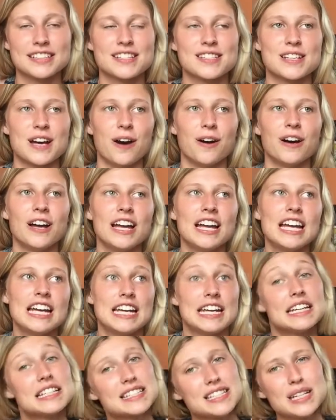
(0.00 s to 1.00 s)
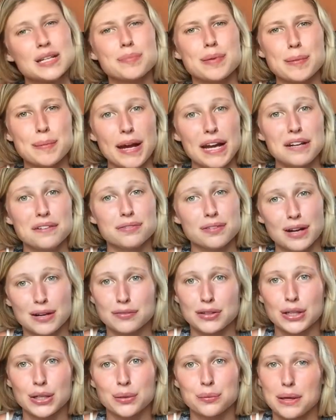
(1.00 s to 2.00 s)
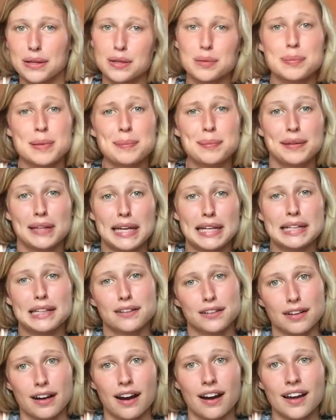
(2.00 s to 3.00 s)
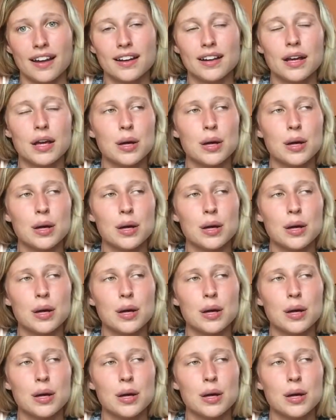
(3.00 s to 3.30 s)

so he's going to be mine forever, whether people like it or not.